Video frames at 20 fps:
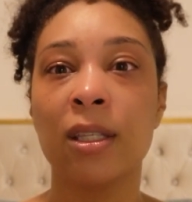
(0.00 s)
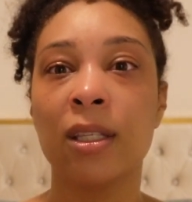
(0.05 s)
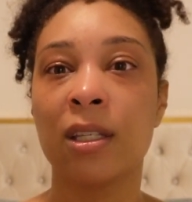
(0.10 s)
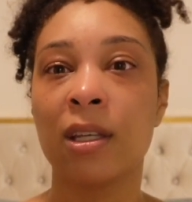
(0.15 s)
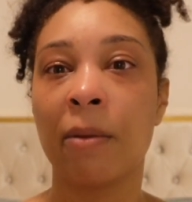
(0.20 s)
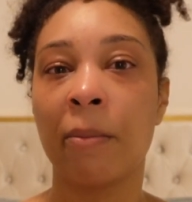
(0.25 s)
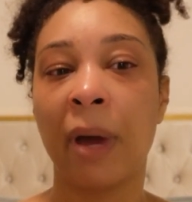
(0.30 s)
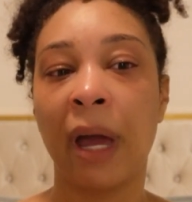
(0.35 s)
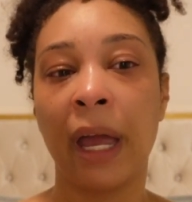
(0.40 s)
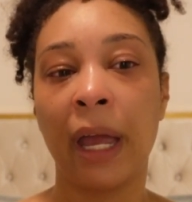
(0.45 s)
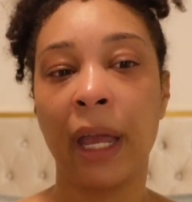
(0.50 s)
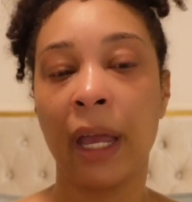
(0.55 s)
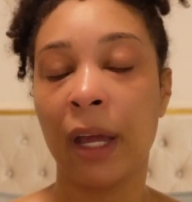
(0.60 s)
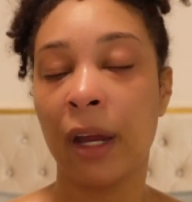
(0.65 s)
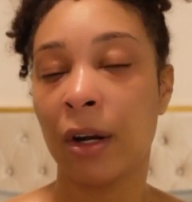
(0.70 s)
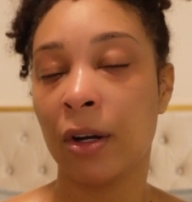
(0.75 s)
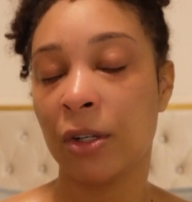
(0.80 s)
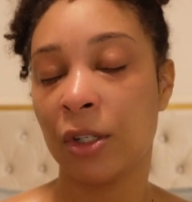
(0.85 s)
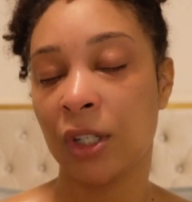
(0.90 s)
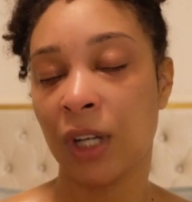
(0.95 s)
to my
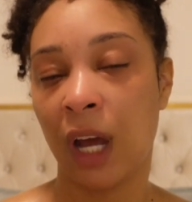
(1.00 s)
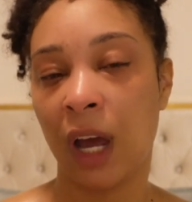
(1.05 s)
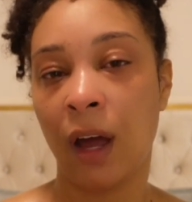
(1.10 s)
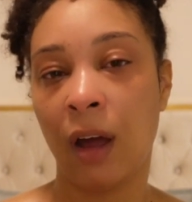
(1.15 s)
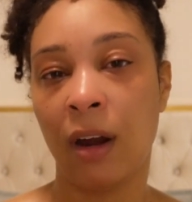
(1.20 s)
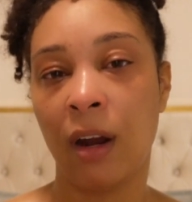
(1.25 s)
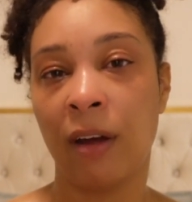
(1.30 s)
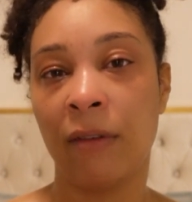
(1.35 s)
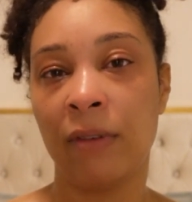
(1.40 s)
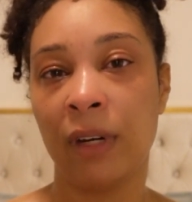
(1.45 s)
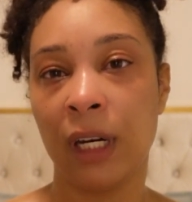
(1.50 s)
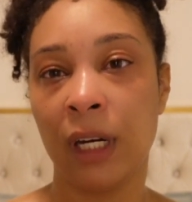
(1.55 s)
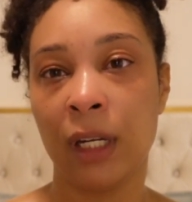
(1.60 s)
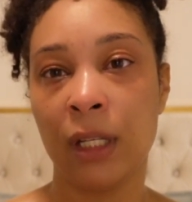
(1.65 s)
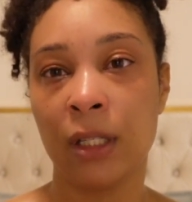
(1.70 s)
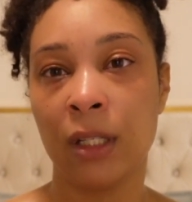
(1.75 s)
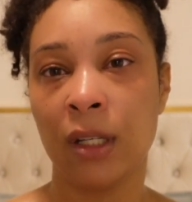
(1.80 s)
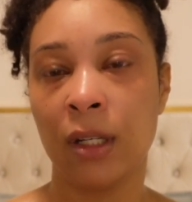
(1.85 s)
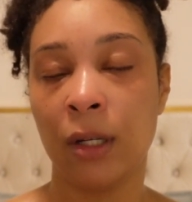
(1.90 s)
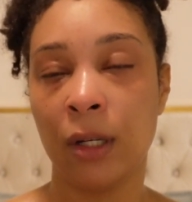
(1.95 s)
inner child I've needed to